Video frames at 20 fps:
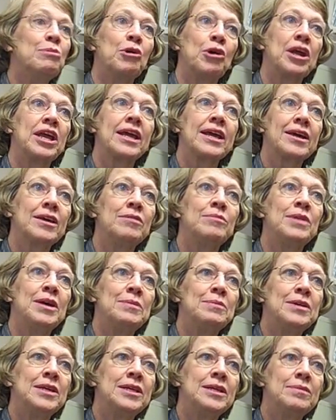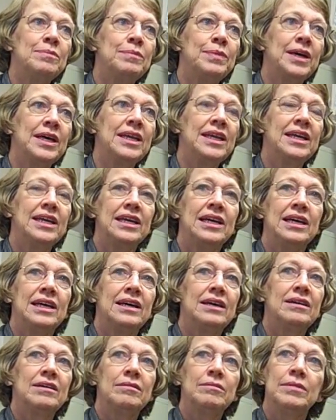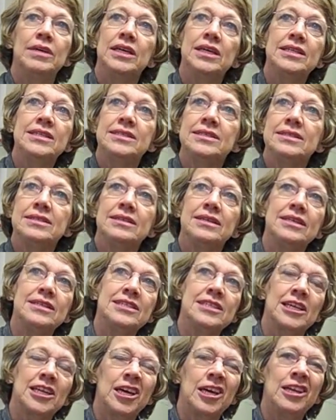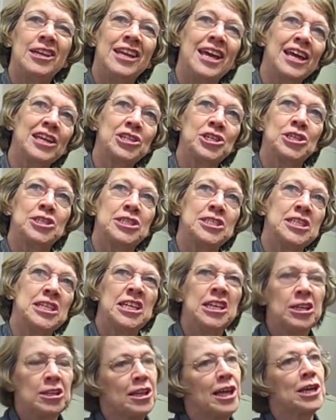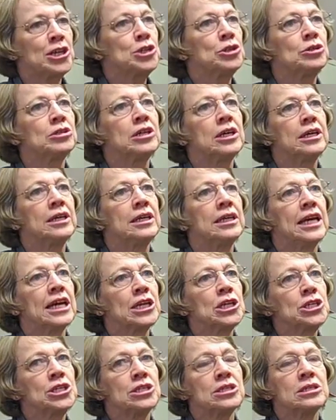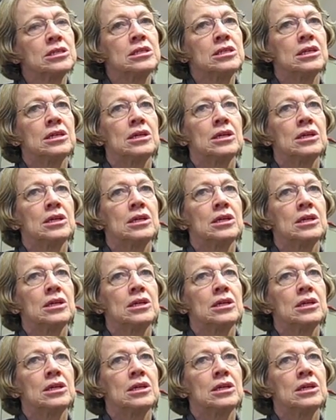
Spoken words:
morning commitment. But it's a connection, it's an intellectual connection